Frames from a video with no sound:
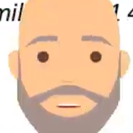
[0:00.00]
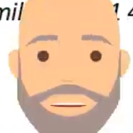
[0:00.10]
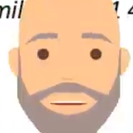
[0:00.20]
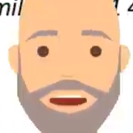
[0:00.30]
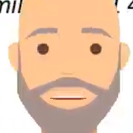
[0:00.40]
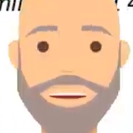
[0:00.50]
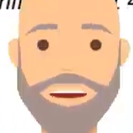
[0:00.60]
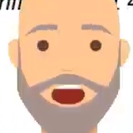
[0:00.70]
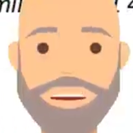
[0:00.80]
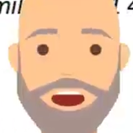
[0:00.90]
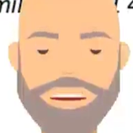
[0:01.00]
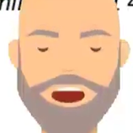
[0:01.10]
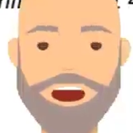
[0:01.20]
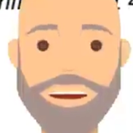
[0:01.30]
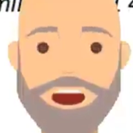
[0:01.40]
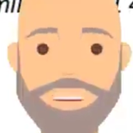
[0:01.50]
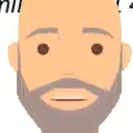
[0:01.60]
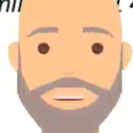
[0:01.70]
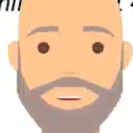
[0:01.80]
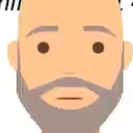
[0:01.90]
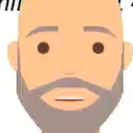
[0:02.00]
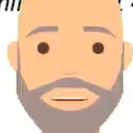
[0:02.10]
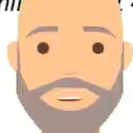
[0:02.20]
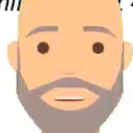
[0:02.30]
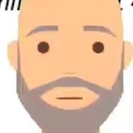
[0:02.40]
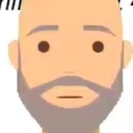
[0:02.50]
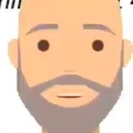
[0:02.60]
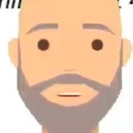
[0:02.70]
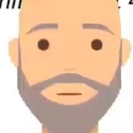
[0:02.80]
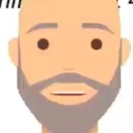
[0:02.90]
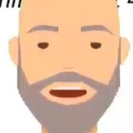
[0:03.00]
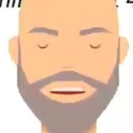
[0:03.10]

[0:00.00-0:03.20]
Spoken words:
So it's now picking up my spreadsheet. It's